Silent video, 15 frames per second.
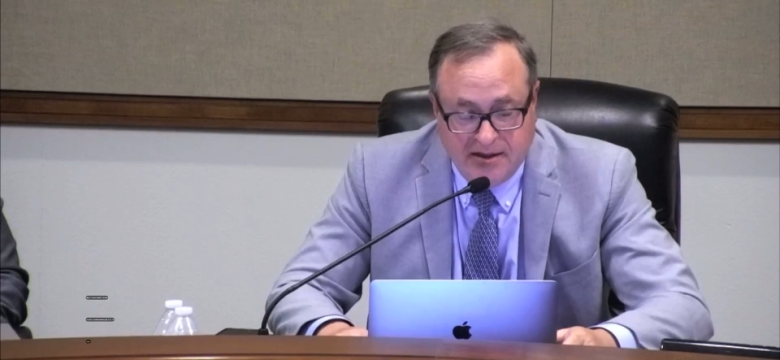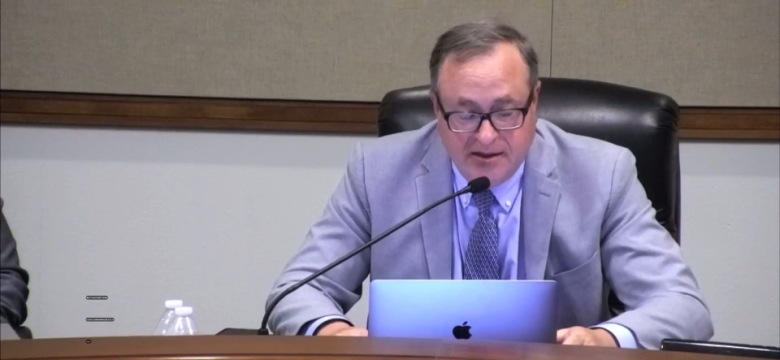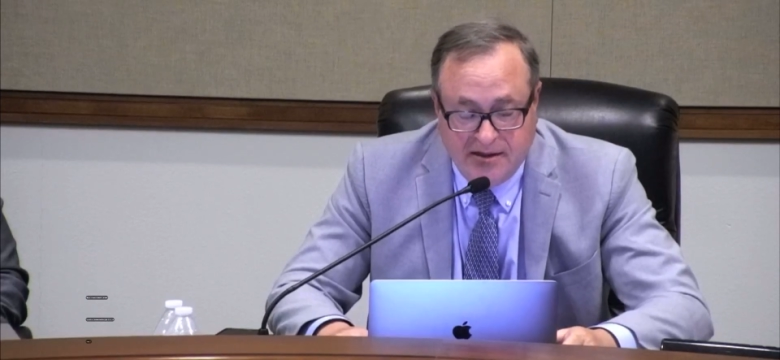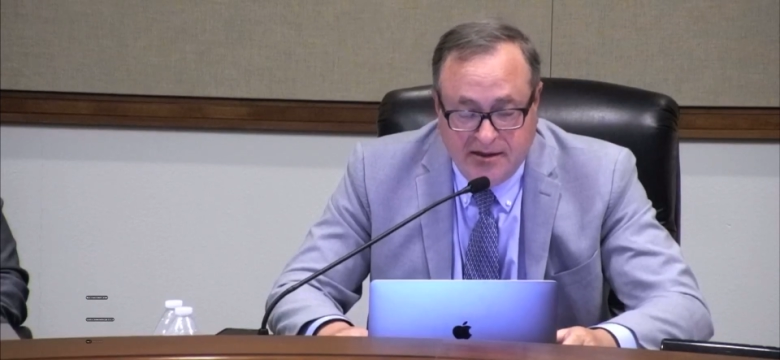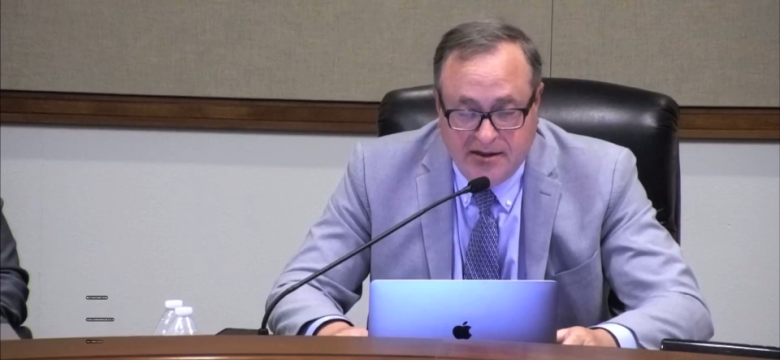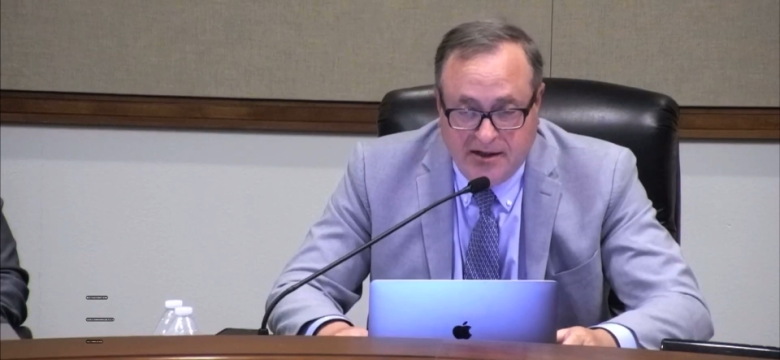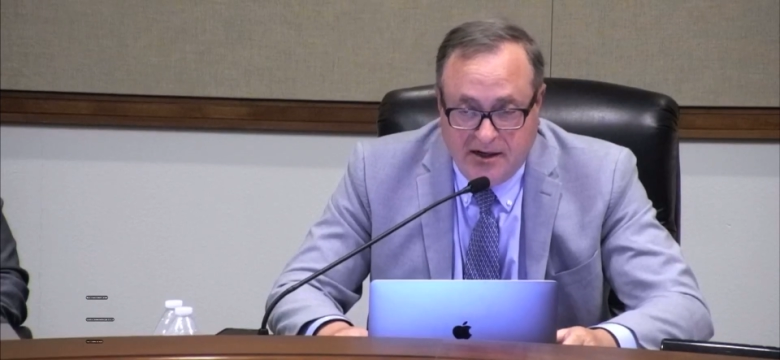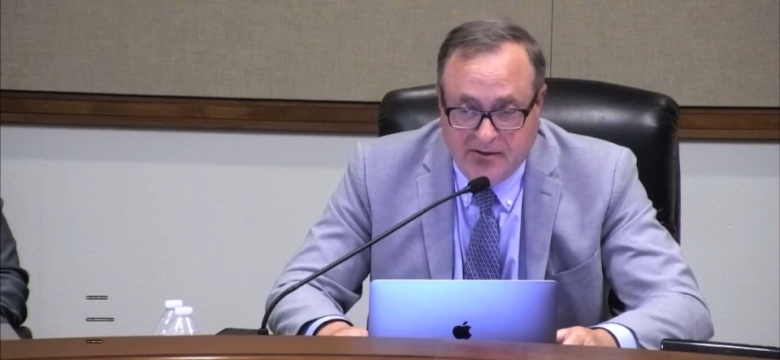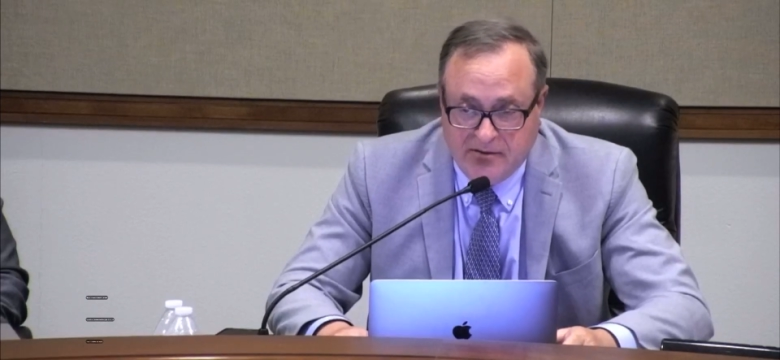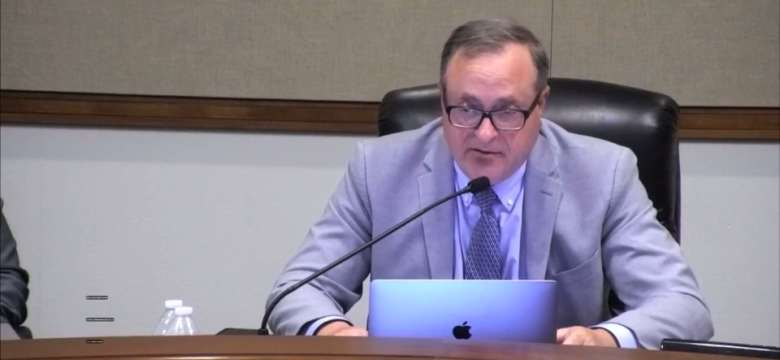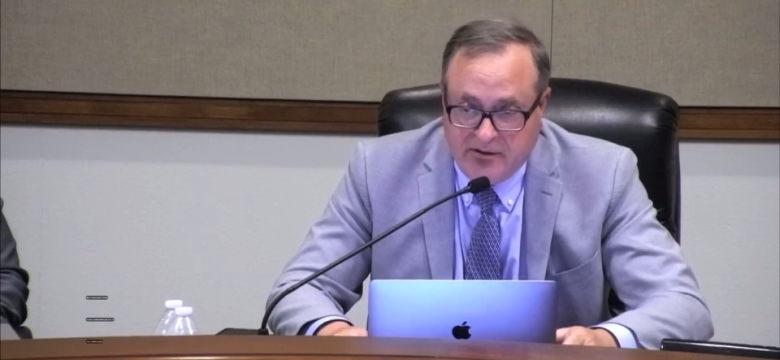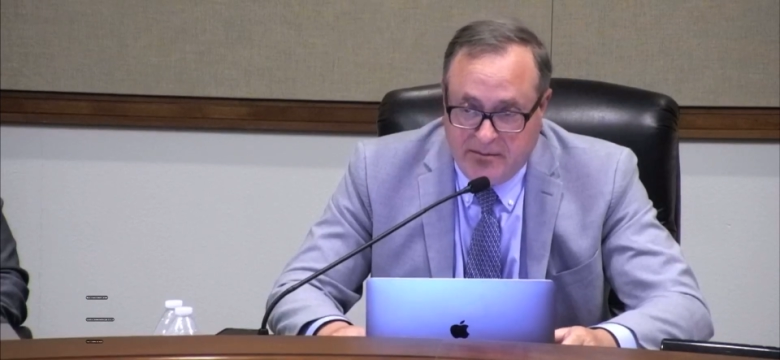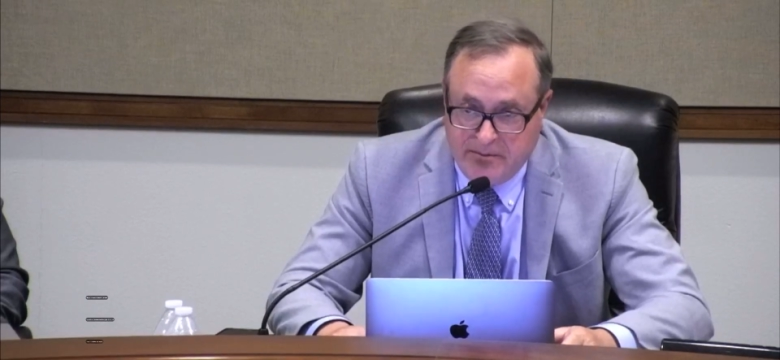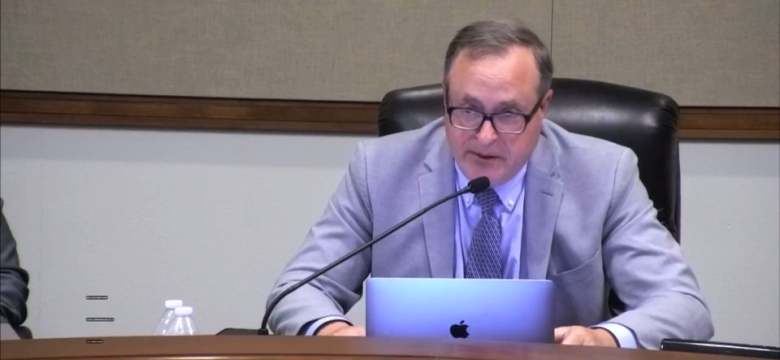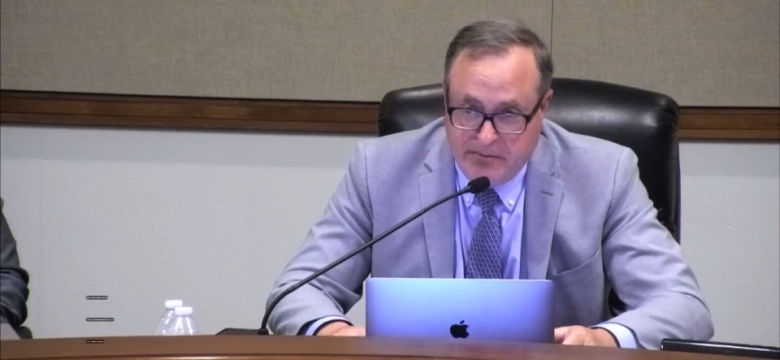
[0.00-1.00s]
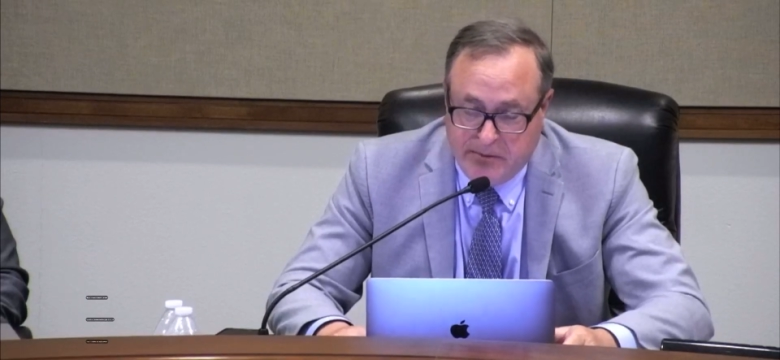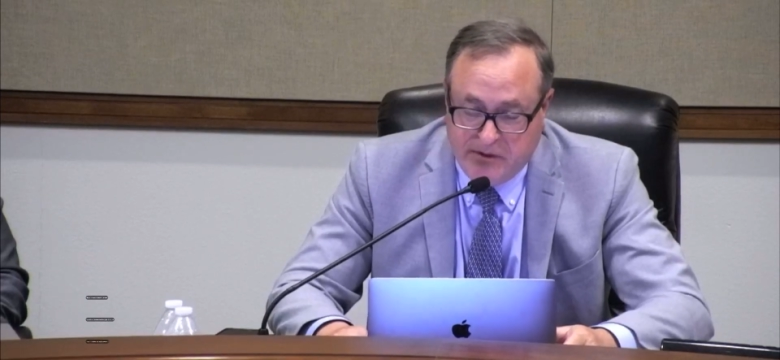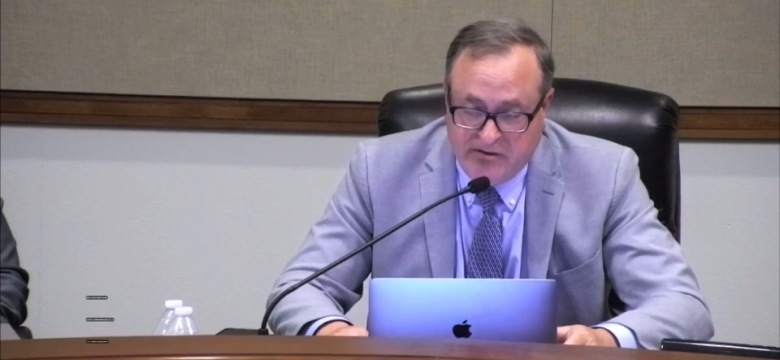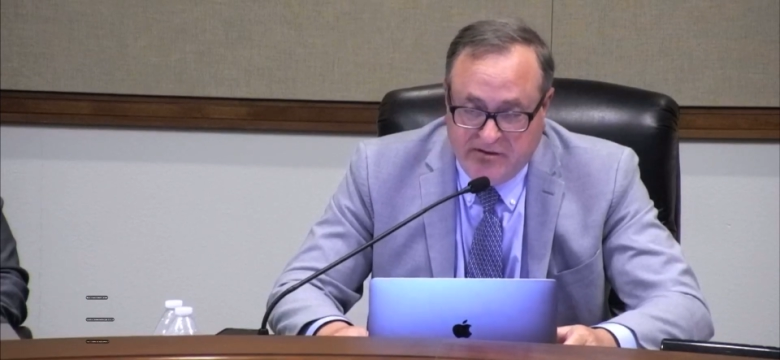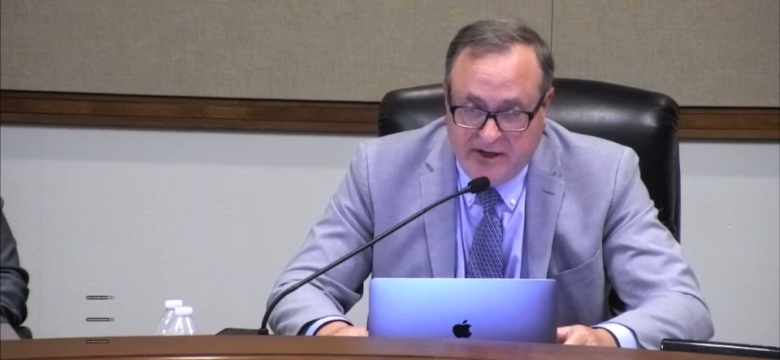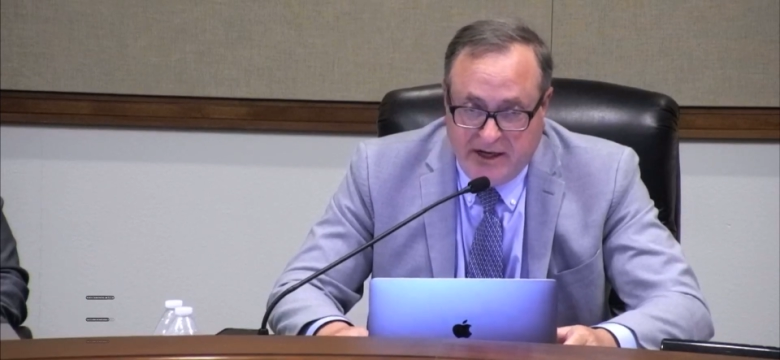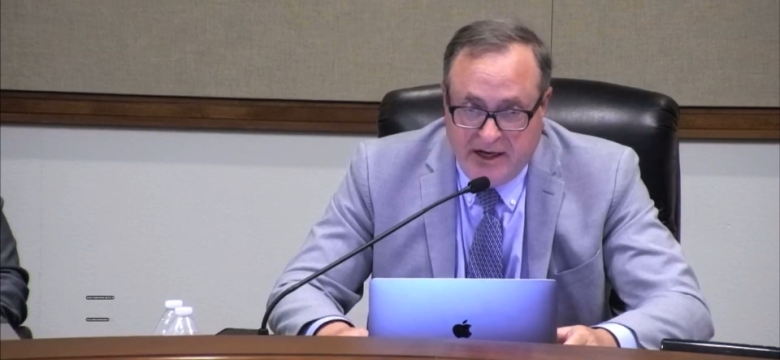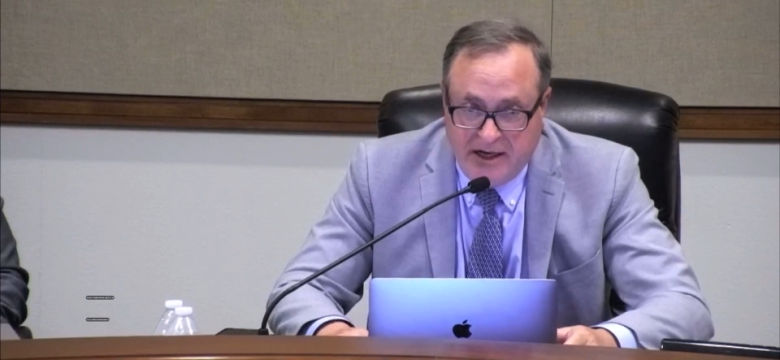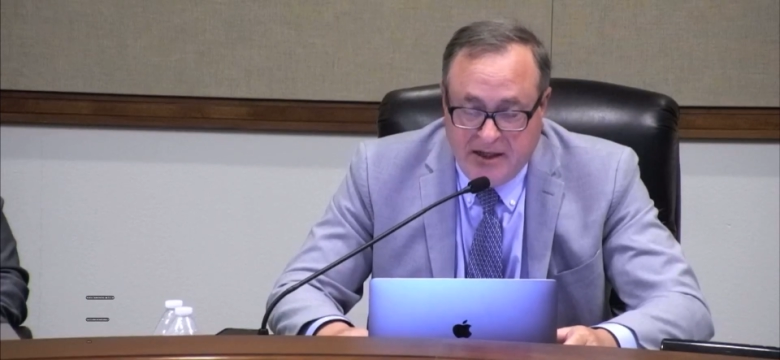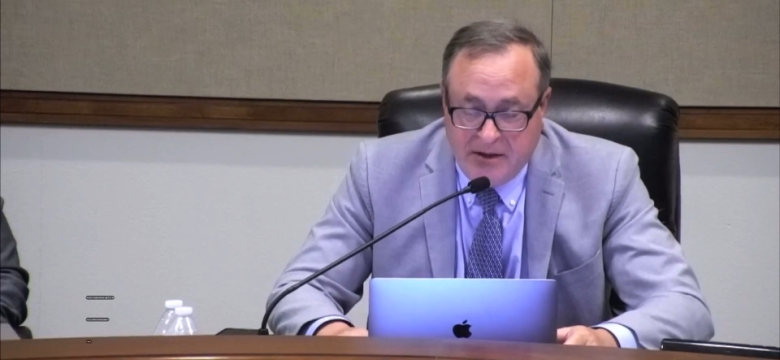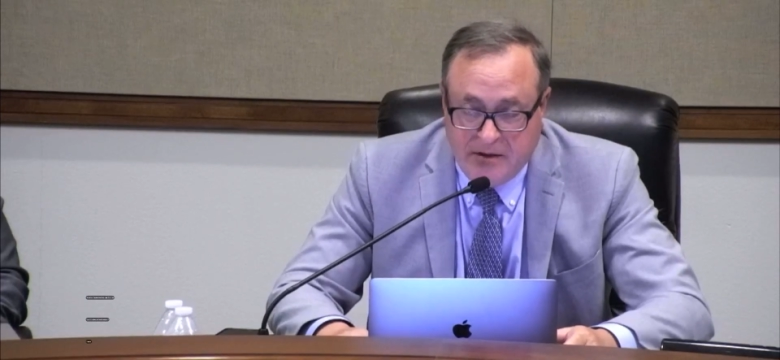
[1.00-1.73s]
I heard some people say